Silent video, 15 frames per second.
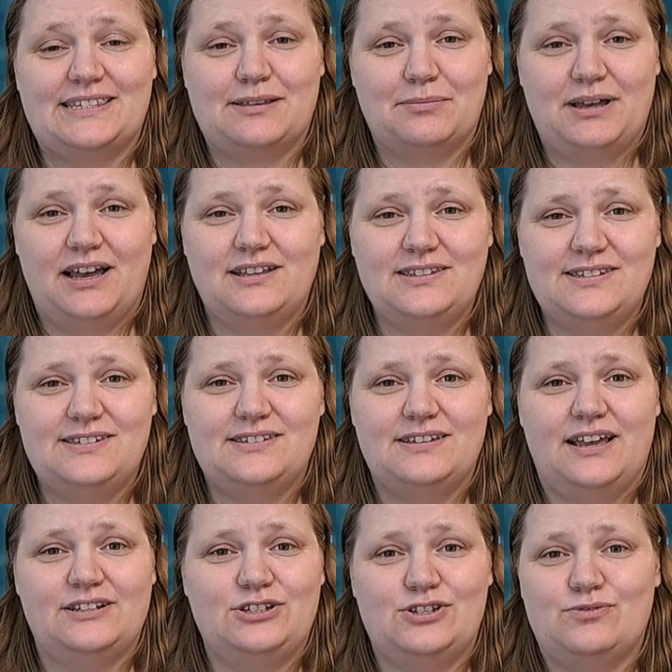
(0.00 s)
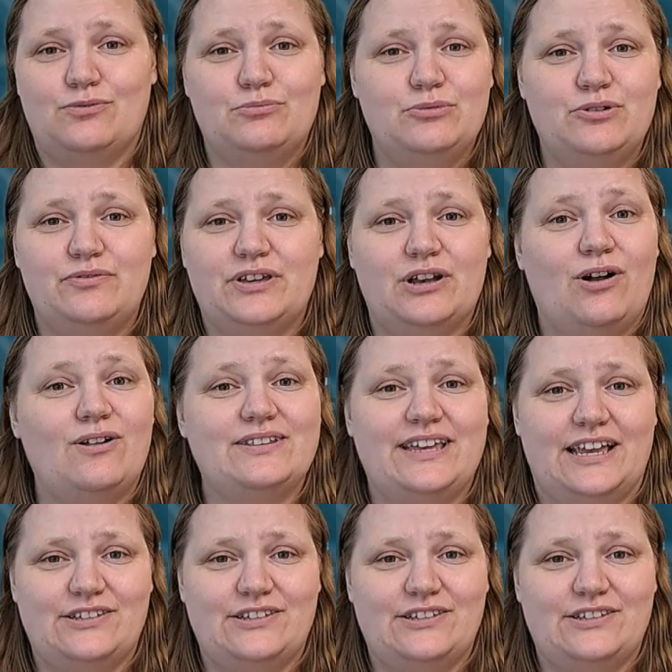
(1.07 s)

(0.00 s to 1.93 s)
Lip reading: some cuts and just removing all the